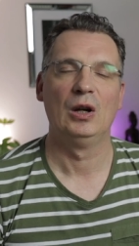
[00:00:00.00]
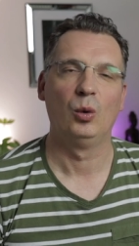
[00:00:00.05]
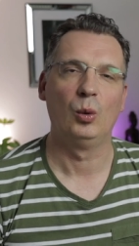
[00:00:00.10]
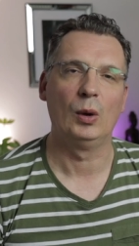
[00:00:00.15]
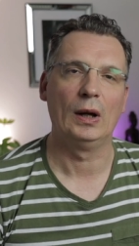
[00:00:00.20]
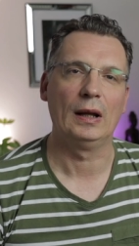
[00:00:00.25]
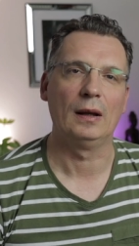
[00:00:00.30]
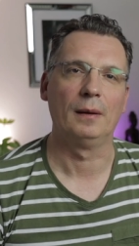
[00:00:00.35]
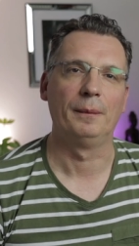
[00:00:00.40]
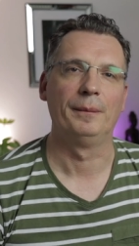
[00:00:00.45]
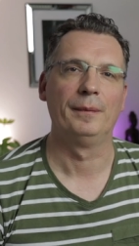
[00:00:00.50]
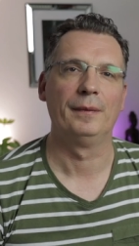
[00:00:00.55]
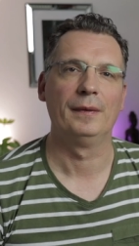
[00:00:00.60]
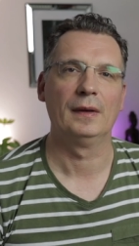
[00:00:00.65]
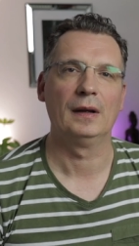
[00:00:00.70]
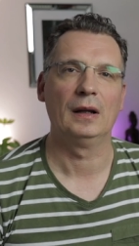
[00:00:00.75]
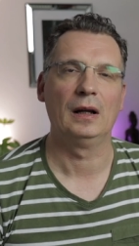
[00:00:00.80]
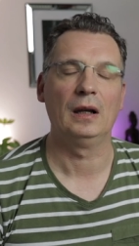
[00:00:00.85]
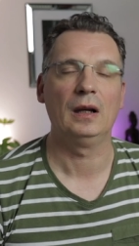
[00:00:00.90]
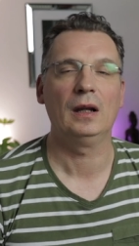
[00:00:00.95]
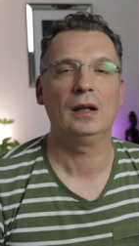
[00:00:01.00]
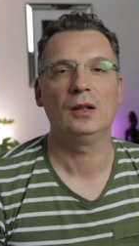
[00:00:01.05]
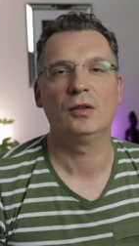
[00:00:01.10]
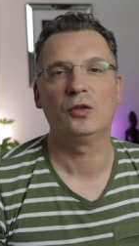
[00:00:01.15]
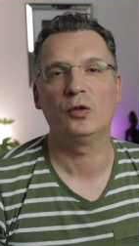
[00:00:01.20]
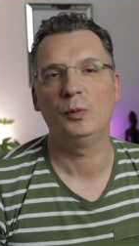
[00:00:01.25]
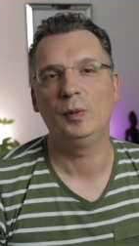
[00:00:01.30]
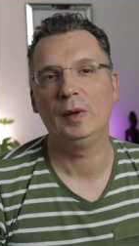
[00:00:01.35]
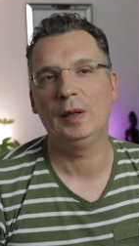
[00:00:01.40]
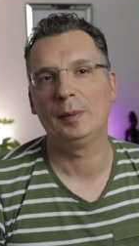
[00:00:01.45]
Well, a lot
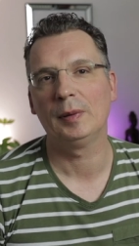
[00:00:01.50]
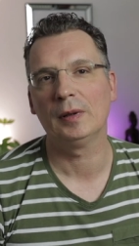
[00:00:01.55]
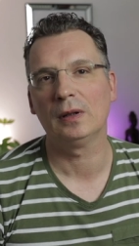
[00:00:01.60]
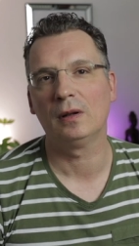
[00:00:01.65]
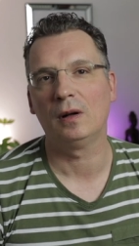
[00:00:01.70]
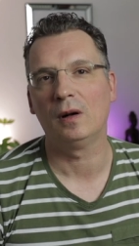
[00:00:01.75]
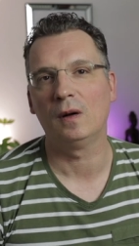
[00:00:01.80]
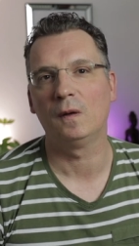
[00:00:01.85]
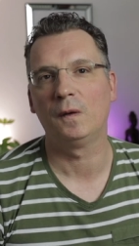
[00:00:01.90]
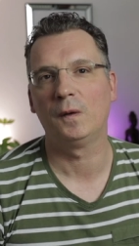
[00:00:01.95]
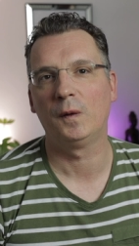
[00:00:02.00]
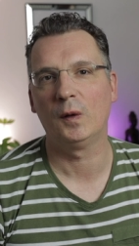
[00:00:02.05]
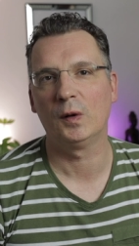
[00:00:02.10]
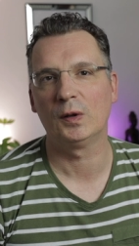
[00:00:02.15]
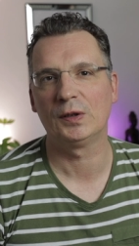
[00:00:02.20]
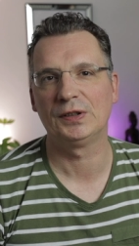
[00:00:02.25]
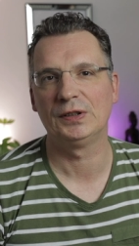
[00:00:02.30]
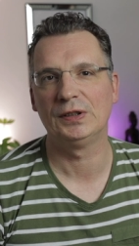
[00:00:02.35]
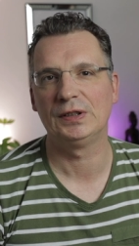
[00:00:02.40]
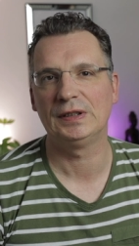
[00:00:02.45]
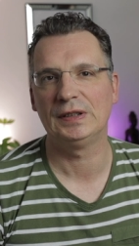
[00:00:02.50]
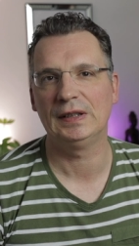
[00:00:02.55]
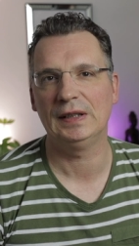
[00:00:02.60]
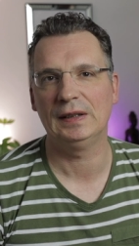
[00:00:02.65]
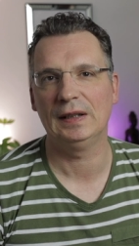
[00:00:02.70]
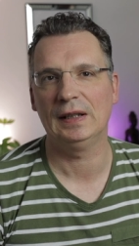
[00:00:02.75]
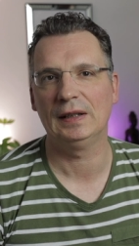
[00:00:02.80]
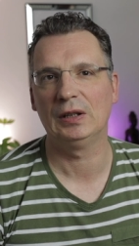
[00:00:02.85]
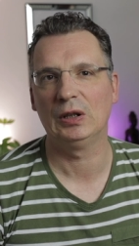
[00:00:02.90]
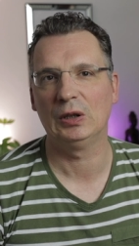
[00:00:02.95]
of people are forced to
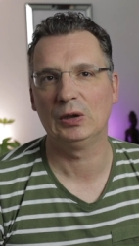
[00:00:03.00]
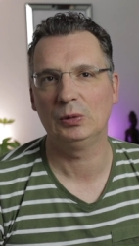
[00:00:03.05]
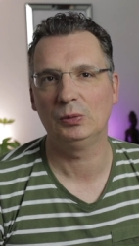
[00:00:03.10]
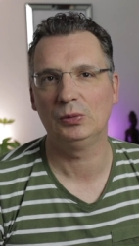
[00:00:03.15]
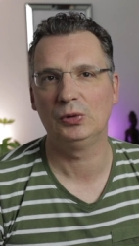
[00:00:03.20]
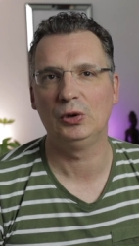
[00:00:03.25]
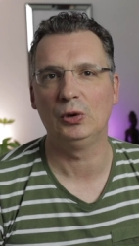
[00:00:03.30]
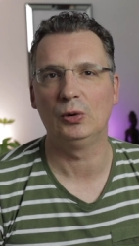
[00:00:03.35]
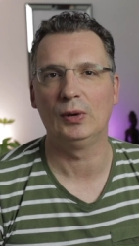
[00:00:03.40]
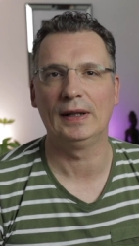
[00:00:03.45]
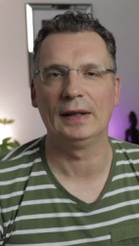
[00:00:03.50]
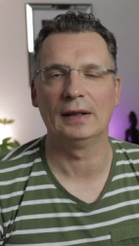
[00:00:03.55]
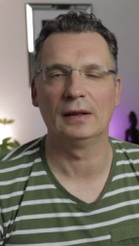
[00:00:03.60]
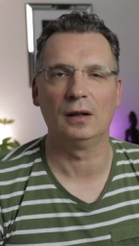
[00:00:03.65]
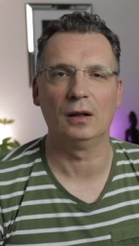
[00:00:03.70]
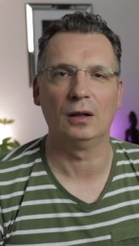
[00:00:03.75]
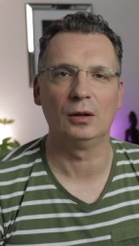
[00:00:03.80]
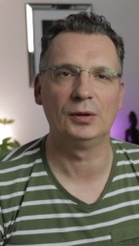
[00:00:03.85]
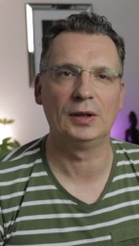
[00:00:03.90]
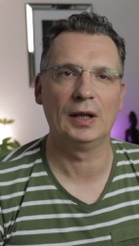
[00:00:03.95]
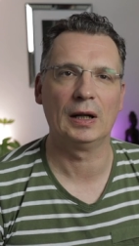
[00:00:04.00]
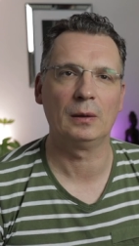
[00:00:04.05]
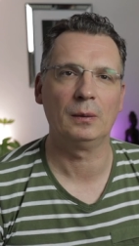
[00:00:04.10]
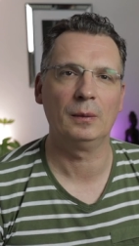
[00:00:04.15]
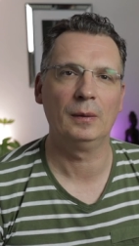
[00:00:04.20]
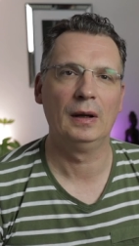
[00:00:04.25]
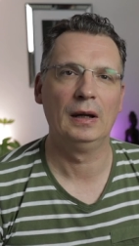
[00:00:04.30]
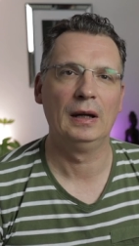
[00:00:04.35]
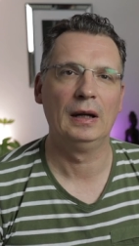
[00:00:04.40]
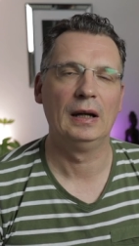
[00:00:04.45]
sit at home during a
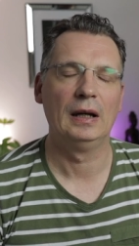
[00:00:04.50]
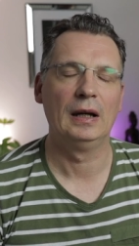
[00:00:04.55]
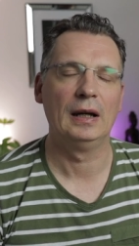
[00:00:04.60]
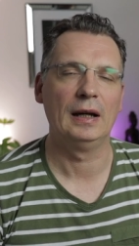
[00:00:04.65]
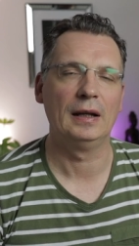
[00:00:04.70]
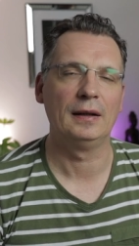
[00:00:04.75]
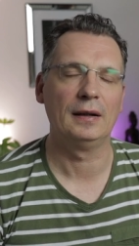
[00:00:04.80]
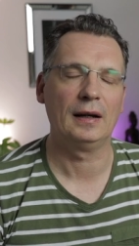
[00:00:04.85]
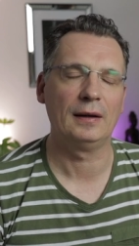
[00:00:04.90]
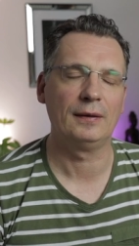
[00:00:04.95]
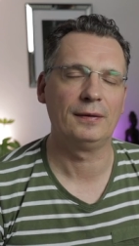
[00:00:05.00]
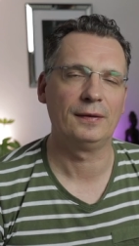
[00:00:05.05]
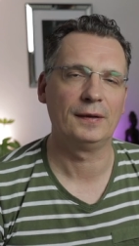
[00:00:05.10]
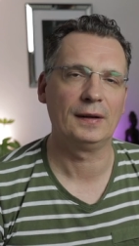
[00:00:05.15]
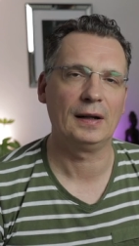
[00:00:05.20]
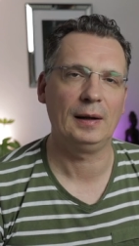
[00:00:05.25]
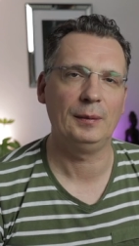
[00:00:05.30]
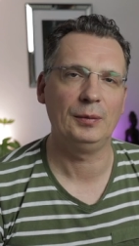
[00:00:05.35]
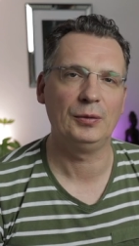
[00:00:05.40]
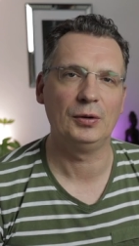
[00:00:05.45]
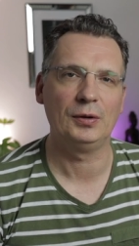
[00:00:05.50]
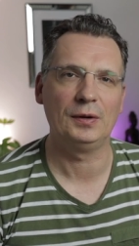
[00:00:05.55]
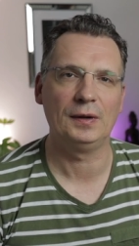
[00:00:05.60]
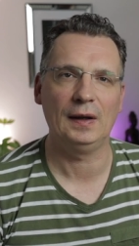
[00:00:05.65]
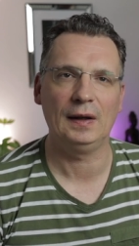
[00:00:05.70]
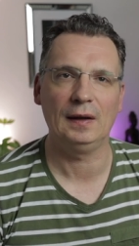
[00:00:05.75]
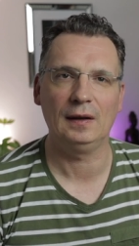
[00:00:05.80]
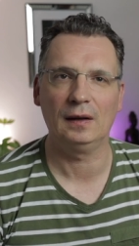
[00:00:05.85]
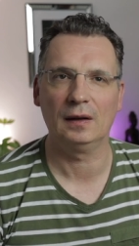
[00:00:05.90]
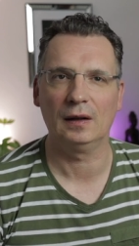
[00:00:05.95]
lockdown and have time to
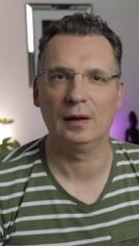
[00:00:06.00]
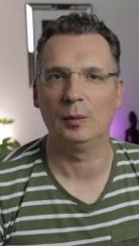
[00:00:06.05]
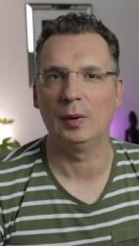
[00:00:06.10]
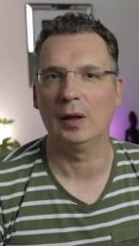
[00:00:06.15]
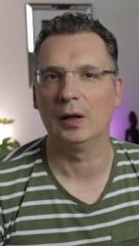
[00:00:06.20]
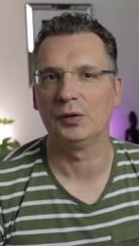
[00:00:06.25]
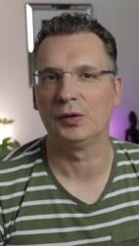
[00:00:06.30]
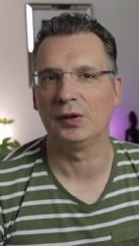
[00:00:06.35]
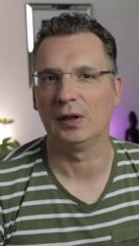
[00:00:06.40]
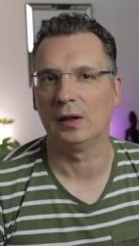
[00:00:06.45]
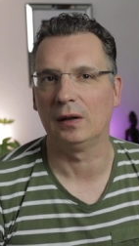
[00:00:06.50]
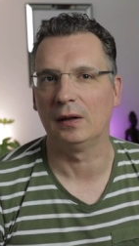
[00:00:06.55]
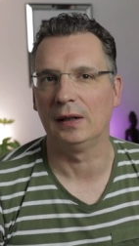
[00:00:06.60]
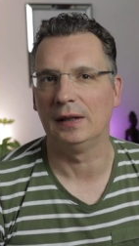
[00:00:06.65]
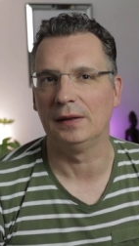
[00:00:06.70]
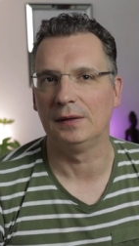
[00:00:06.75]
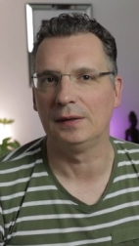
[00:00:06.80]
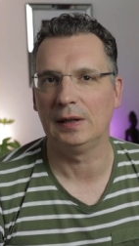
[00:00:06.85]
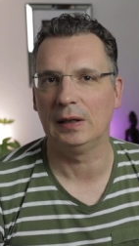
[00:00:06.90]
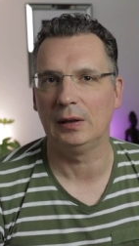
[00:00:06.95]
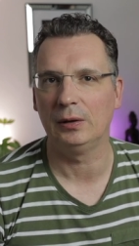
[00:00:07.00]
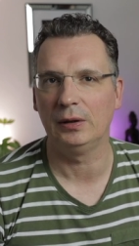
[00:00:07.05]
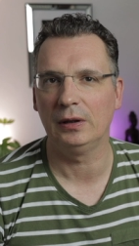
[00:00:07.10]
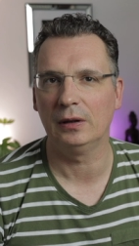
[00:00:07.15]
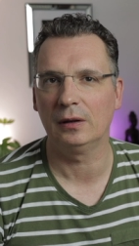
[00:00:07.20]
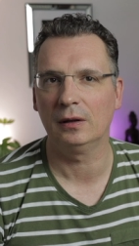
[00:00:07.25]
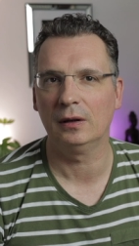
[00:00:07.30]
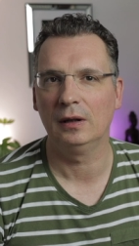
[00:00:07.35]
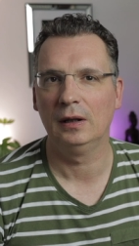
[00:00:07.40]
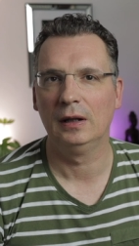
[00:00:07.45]
think about their
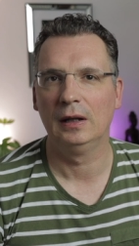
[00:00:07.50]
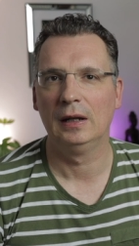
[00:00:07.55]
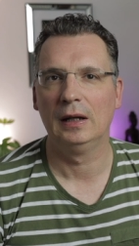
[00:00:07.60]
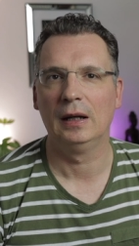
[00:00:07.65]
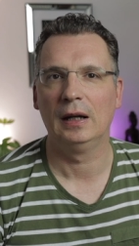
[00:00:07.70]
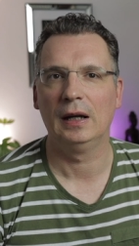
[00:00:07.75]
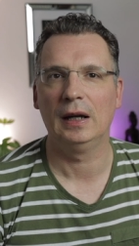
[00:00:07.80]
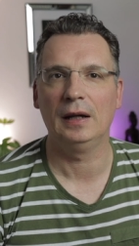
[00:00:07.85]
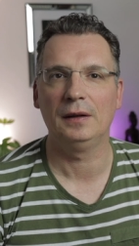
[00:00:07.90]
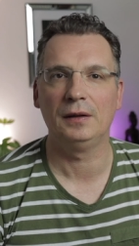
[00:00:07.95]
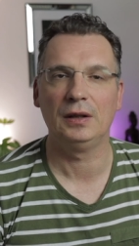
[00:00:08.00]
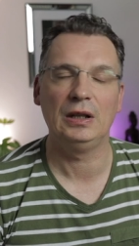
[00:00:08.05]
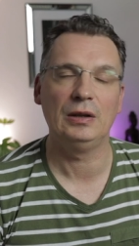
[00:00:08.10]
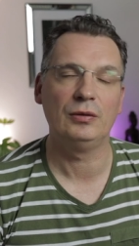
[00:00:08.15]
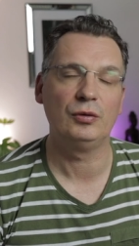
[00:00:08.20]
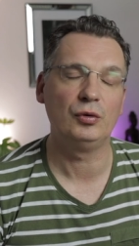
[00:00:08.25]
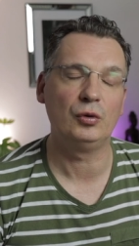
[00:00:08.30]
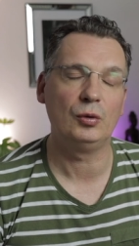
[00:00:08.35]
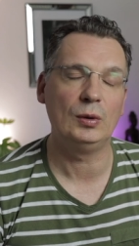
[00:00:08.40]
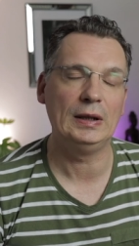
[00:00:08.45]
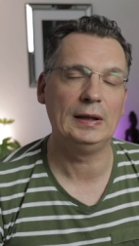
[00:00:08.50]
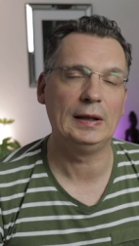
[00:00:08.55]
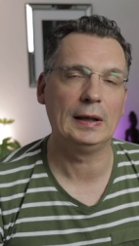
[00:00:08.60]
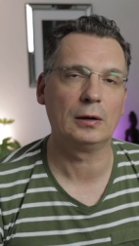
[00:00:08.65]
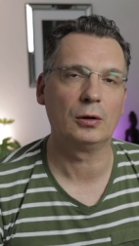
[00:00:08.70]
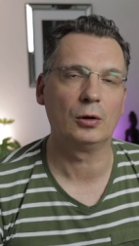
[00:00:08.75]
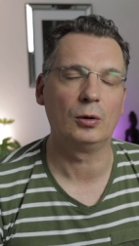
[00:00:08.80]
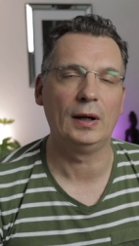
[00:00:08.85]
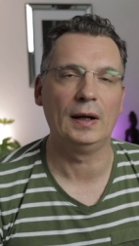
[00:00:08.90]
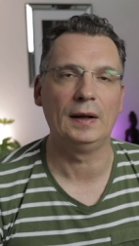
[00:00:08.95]
interior and even
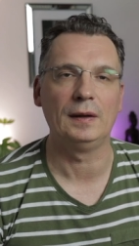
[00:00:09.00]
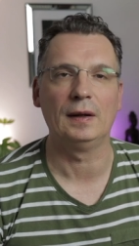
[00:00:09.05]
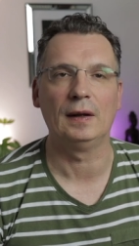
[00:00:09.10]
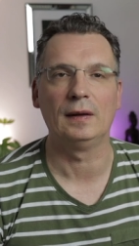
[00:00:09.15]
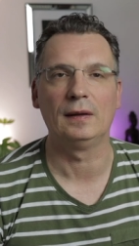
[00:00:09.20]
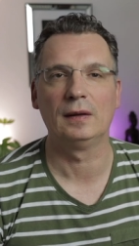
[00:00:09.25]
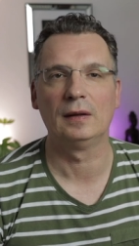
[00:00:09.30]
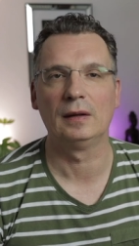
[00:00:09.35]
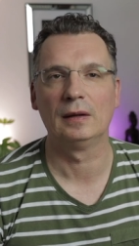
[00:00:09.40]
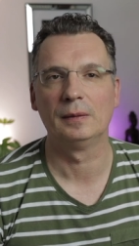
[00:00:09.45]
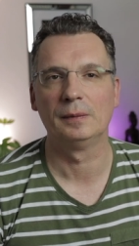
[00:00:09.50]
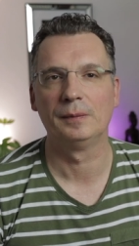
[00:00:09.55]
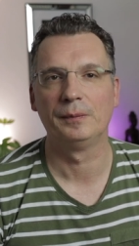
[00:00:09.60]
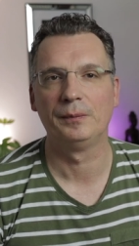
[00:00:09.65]
redecorate it.